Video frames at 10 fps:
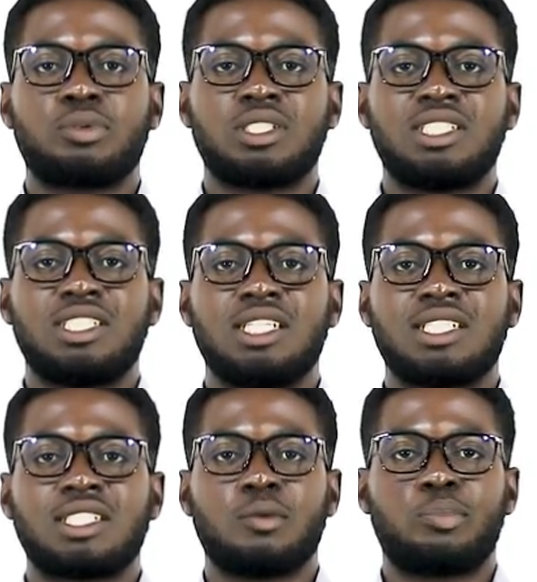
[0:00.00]

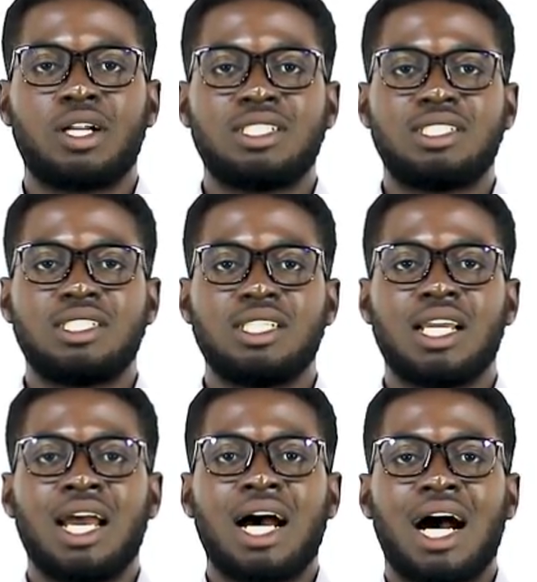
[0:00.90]
procedures and policy
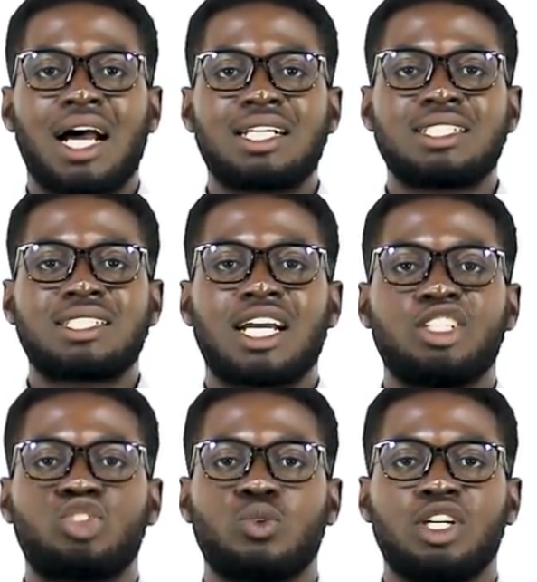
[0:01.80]
are
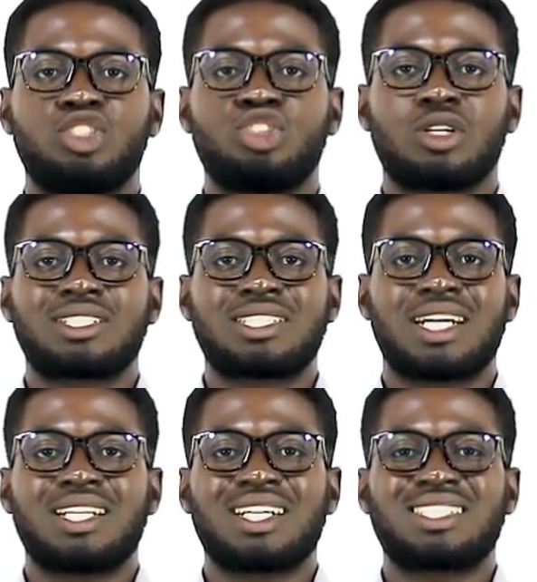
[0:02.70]
designed to ensure
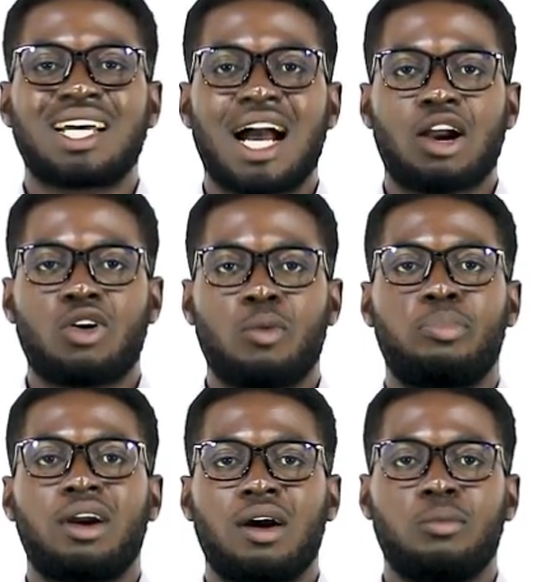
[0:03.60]
standards are
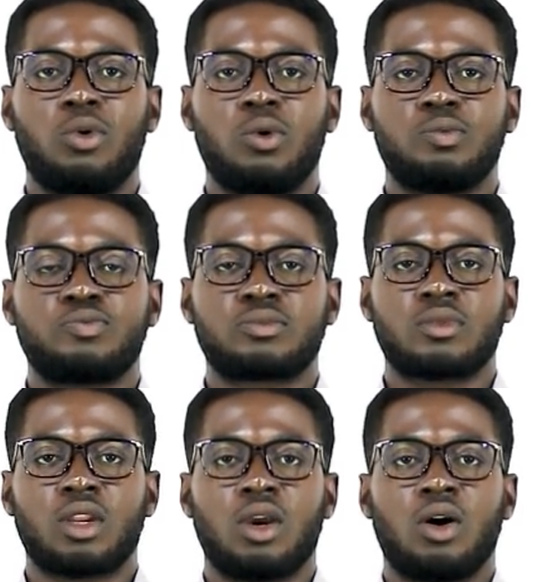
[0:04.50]
comparable.
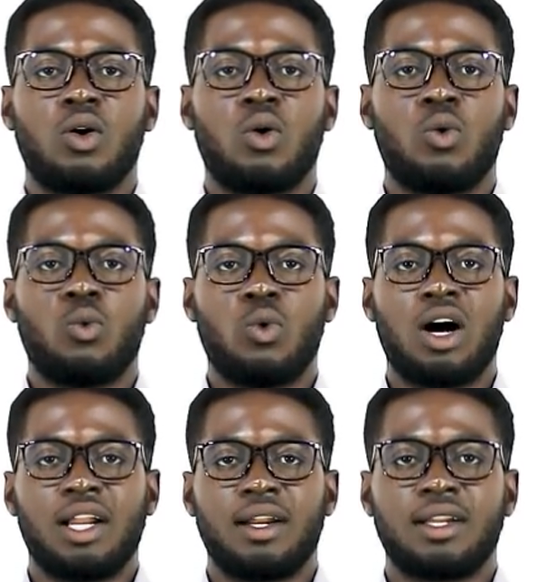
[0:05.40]

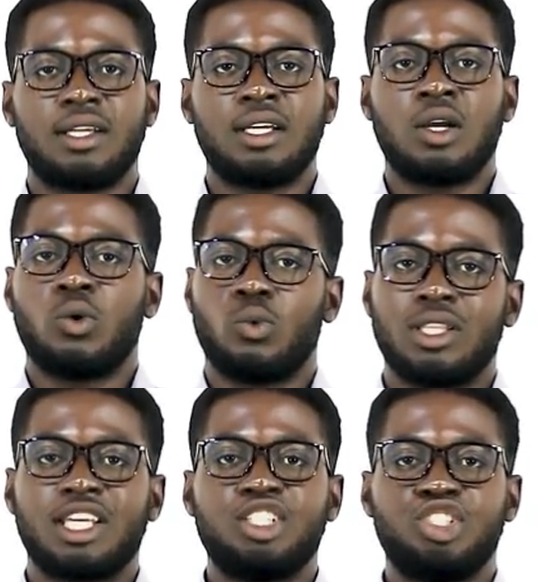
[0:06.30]
1.
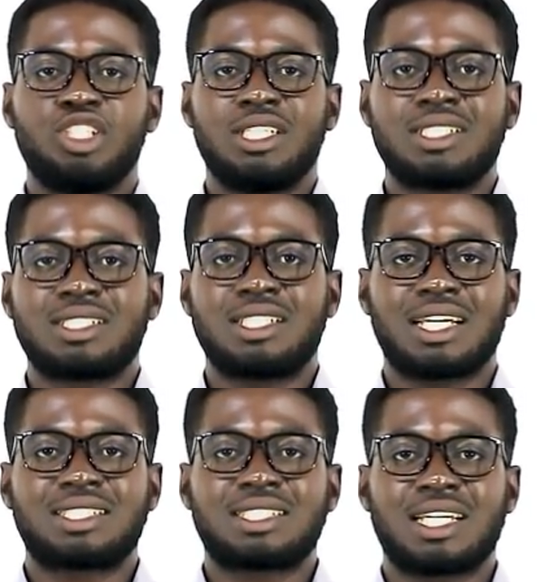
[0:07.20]
Within units,
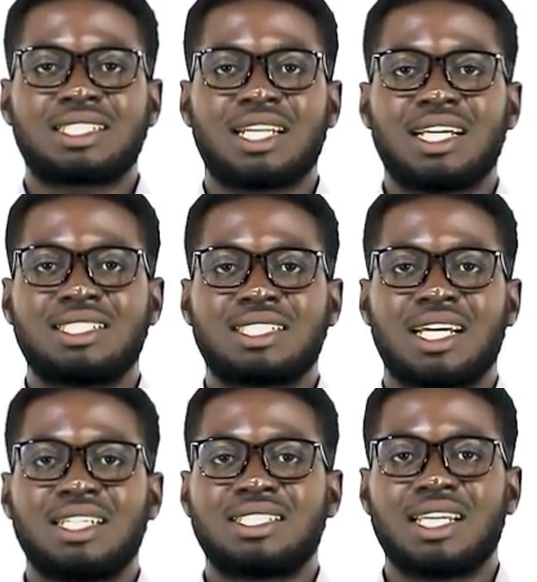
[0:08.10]
that's satellite
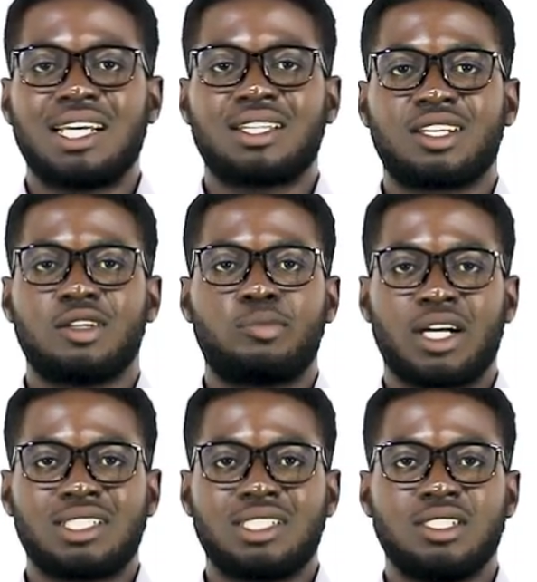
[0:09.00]
sites and third
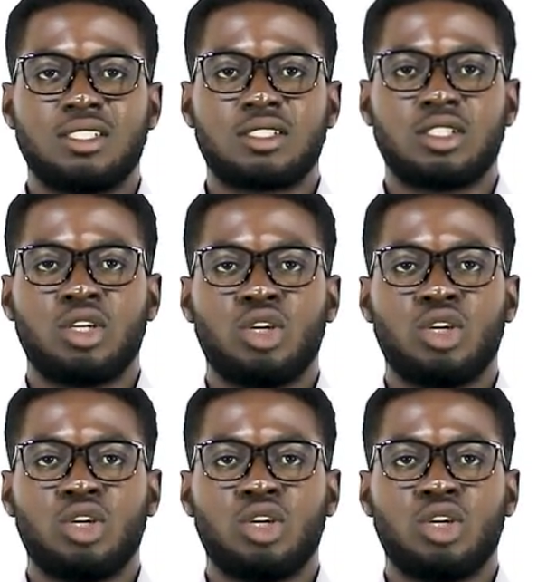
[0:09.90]
parties.